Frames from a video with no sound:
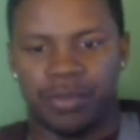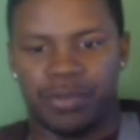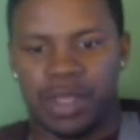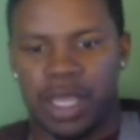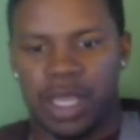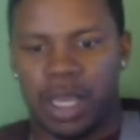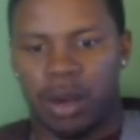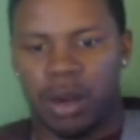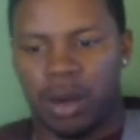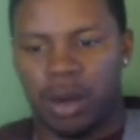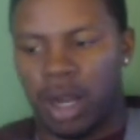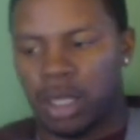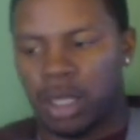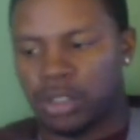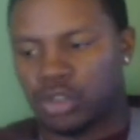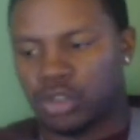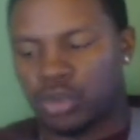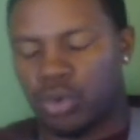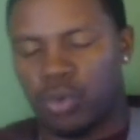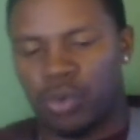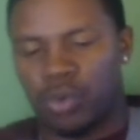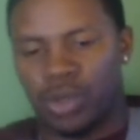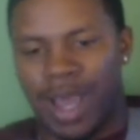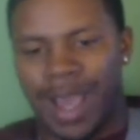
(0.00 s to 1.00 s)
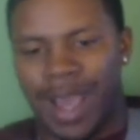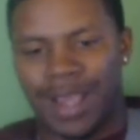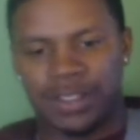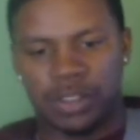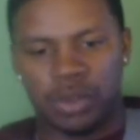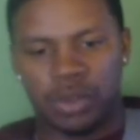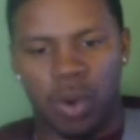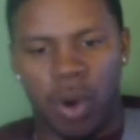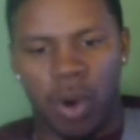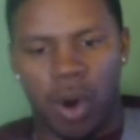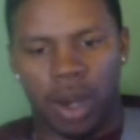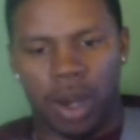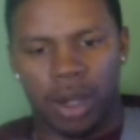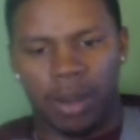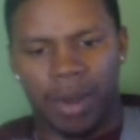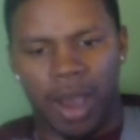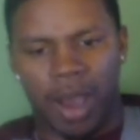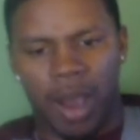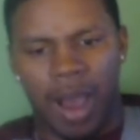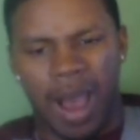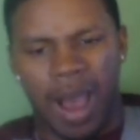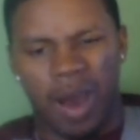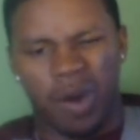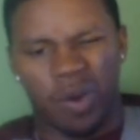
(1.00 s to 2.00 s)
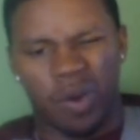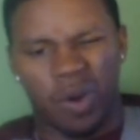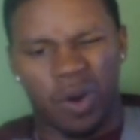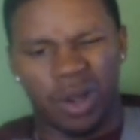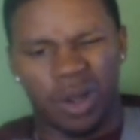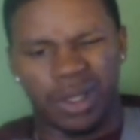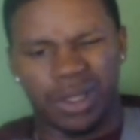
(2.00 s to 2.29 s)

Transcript: they're scrutinized too hard about how